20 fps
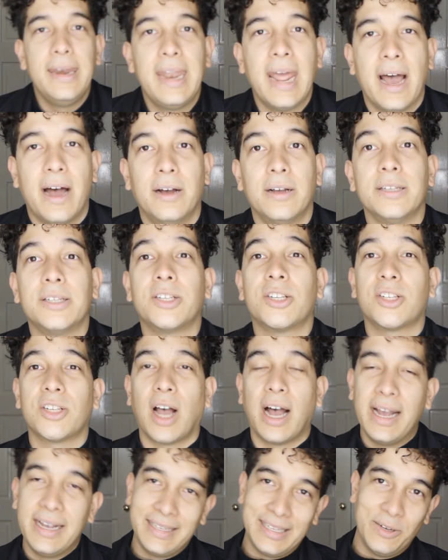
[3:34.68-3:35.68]
Now,
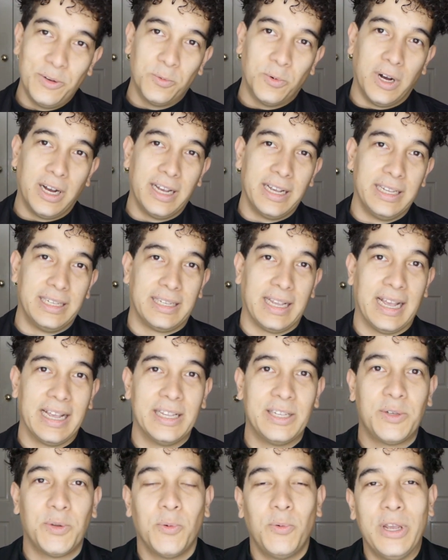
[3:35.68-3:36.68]
sizing wise,
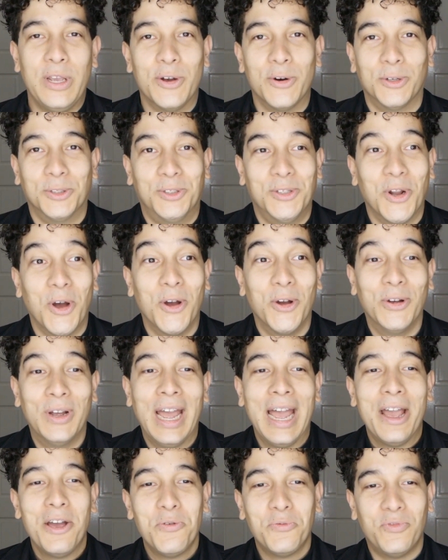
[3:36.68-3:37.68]
as we all know,
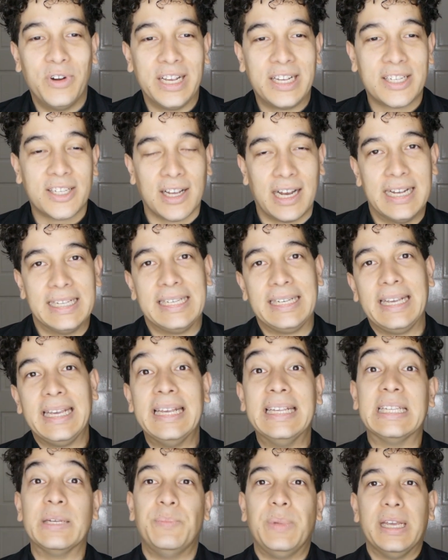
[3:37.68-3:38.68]
Rick sizing
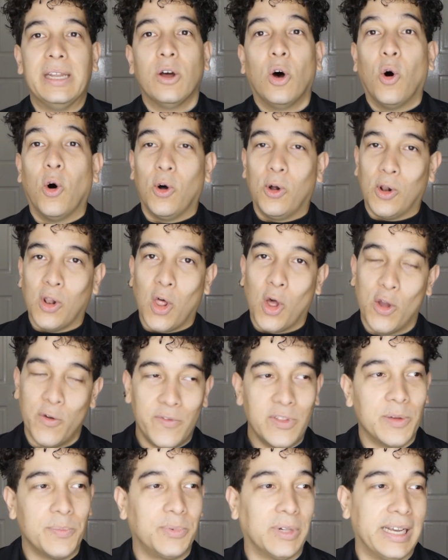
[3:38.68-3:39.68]
is a bit all
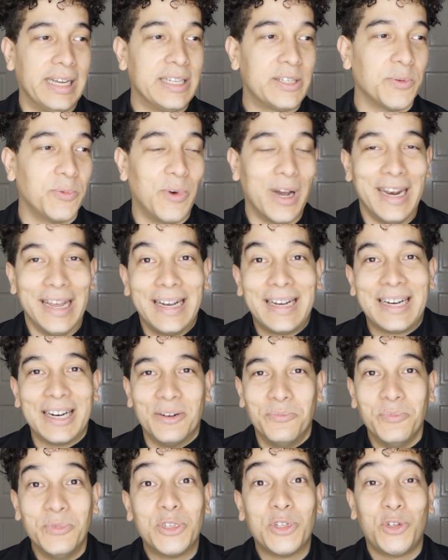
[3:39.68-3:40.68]
over the place when it
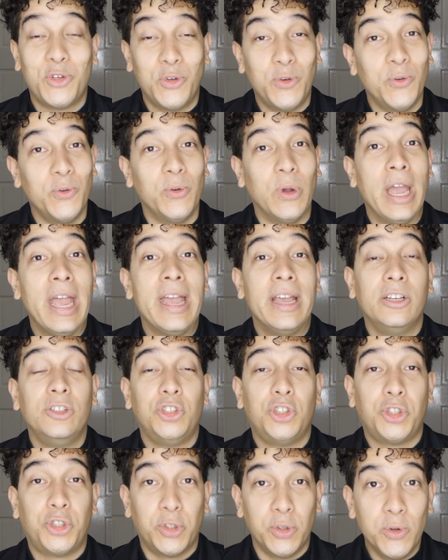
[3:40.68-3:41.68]
comes to
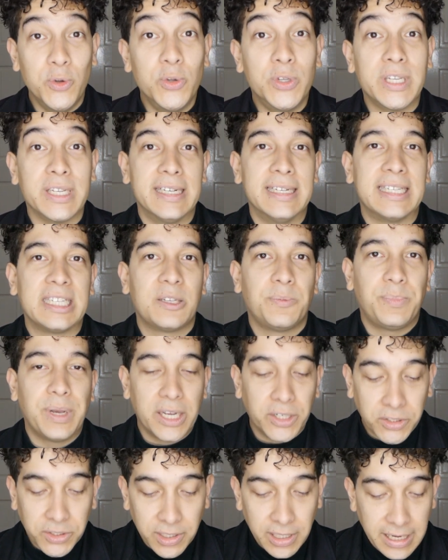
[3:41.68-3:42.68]
shoes
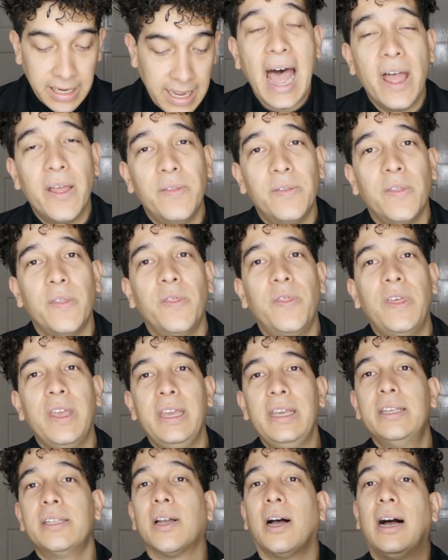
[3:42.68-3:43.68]
especially, and
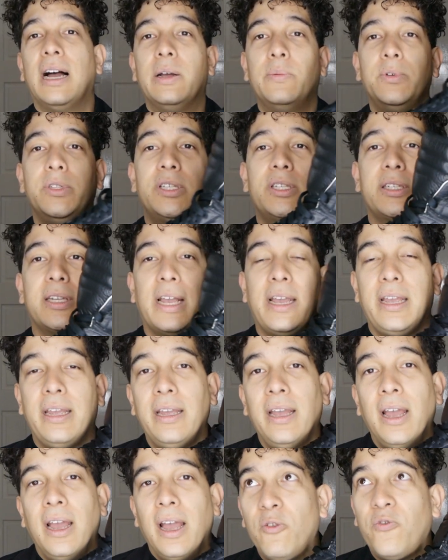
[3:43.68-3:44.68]
these I would
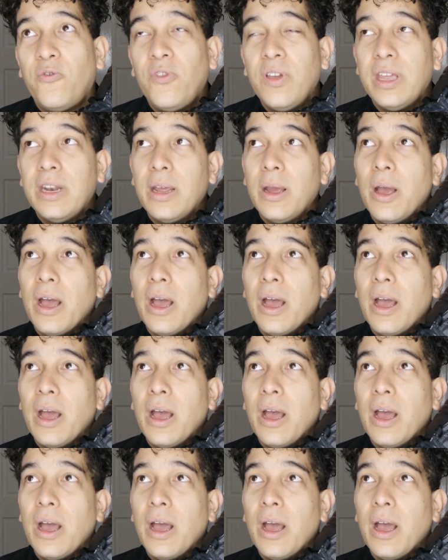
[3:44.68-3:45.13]
say fit